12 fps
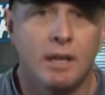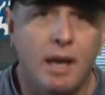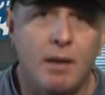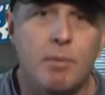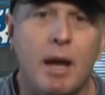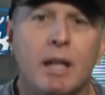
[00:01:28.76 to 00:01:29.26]

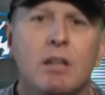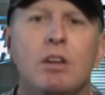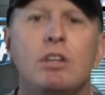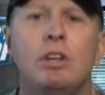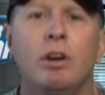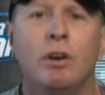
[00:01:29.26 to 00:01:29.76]
came back
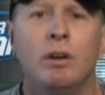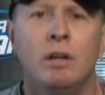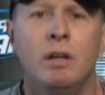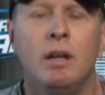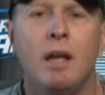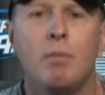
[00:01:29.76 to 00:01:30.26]
this year,
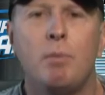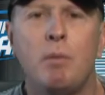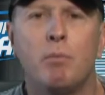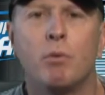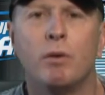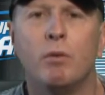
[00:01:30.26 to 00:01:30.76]
and
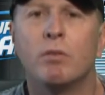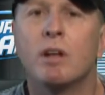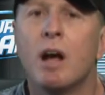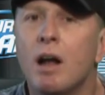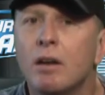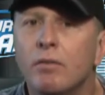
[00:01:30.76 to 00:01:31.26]
people were, there was
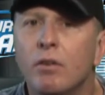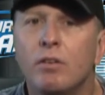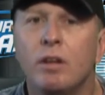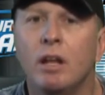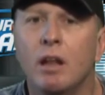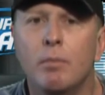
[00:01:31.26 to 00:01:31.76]

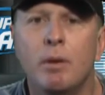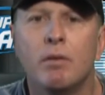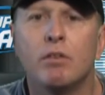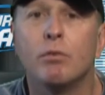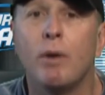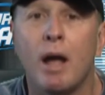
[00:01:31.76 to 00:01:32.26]
controversy a little bit
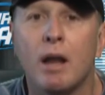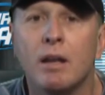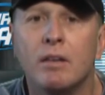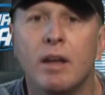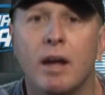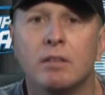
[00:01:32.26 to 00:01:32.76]
of
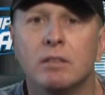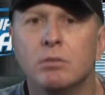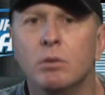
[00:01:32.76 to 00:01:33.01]
surrounding Texas.